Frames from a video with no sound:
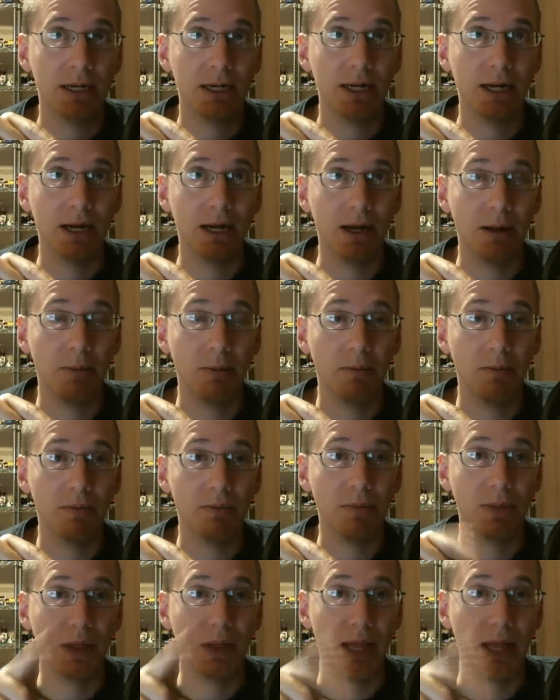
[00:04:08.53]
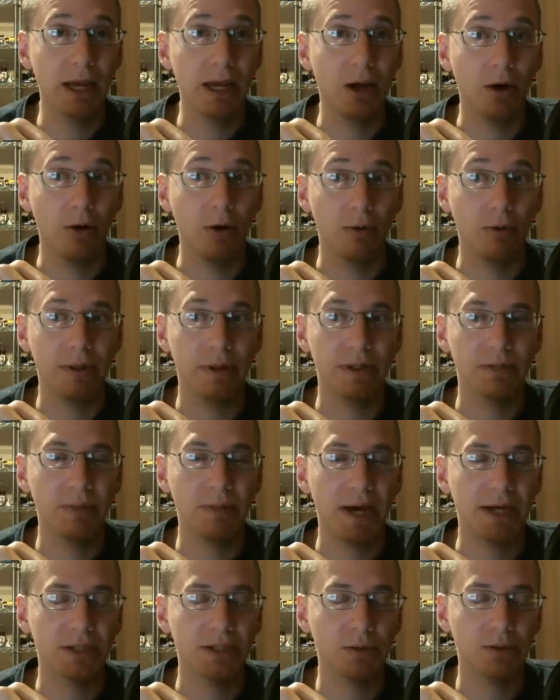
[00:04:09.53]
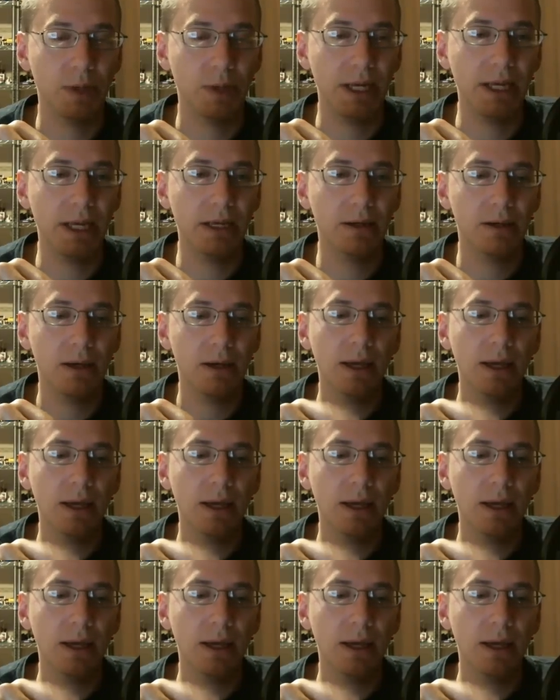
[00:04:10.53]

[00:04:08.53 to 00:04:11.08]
Lego in this past week.